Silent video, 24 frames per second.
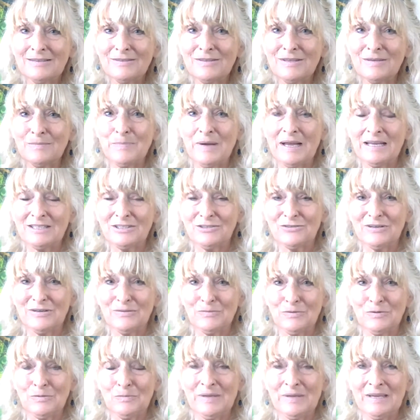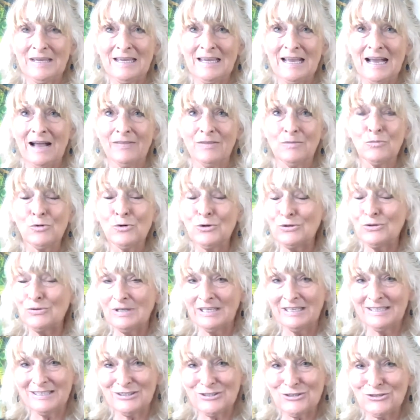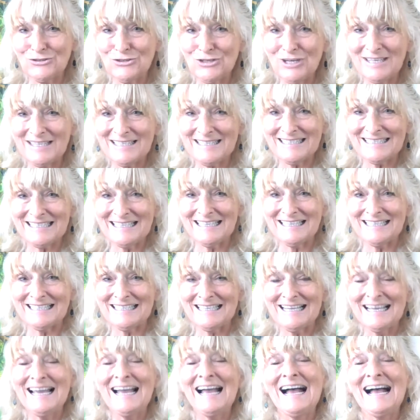the better it will be, and the more you learn to trust it,